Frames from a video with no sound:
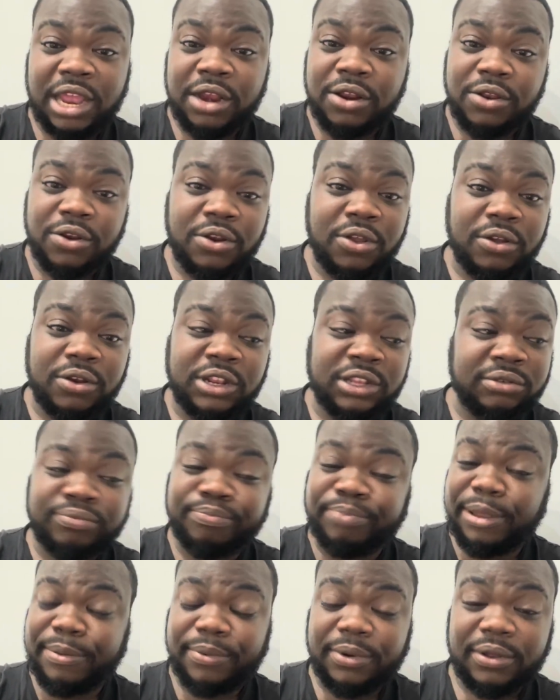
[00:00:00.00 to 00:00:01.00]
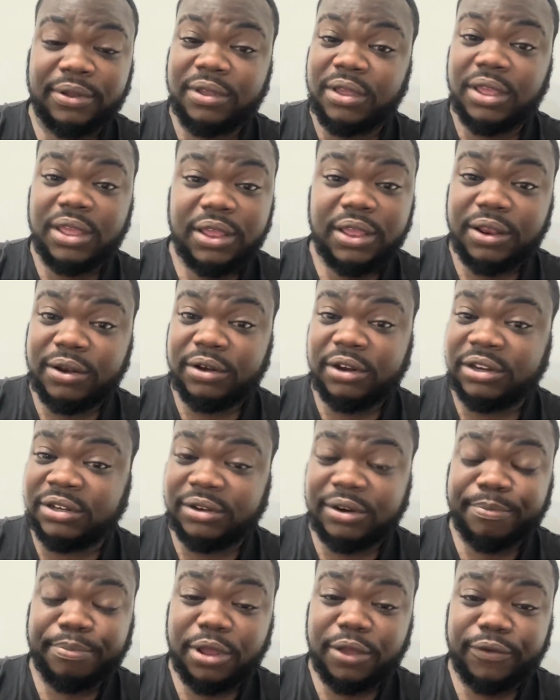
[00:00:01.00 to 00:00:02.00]
I don't know,
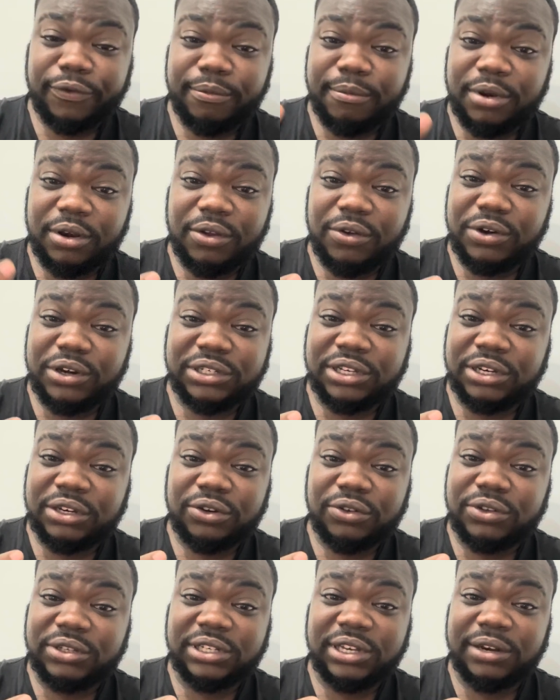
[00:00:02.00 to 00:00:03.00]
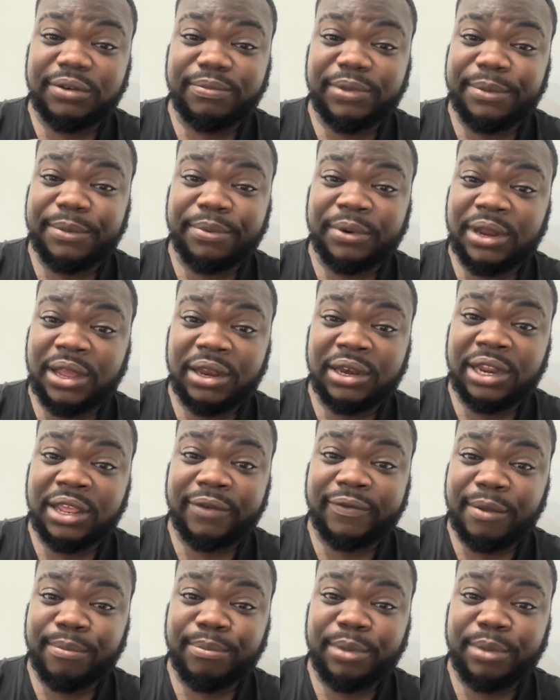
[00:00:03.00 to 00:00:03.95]
the perfume alone is seducing people out there, man.